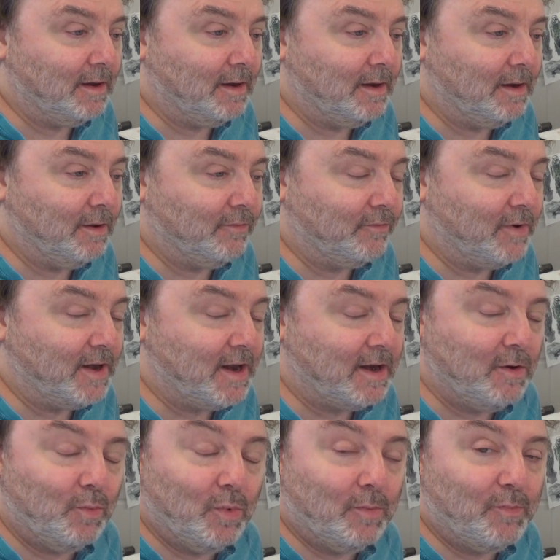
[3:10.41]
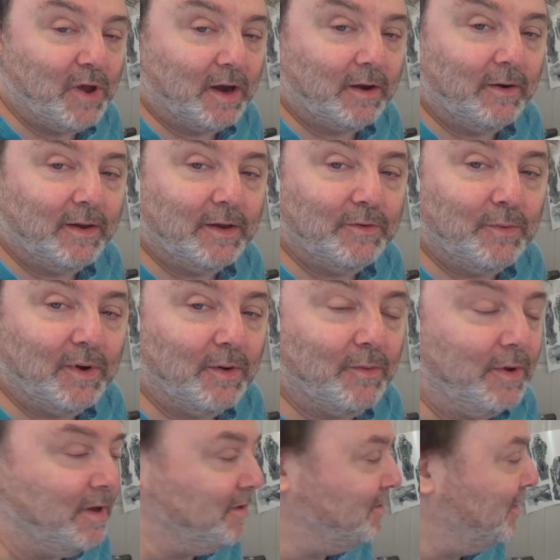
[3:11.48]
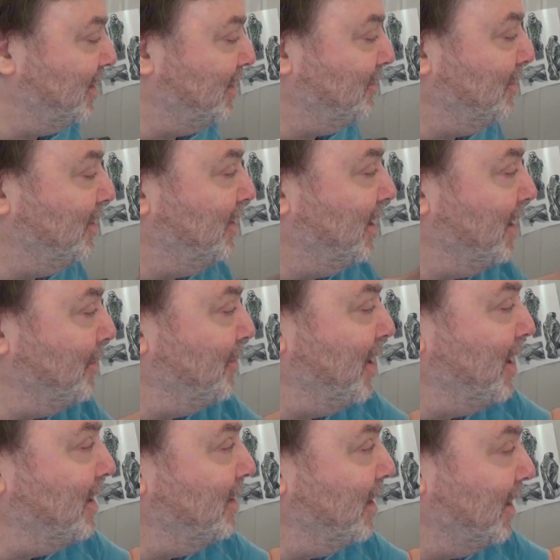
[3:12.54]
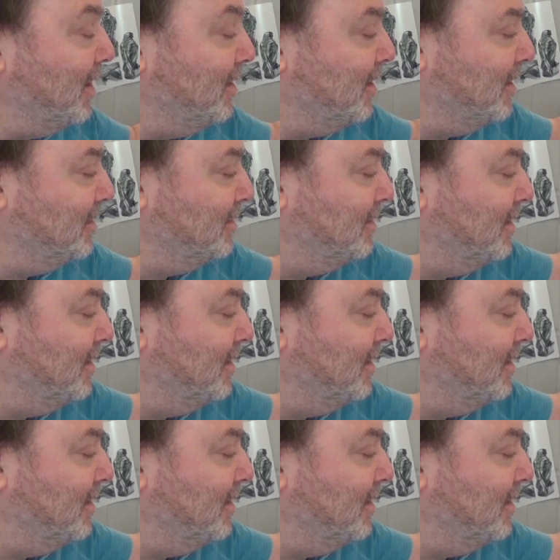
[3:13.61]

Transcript: A red-headed woodpecker, that's what it was, that I made like this.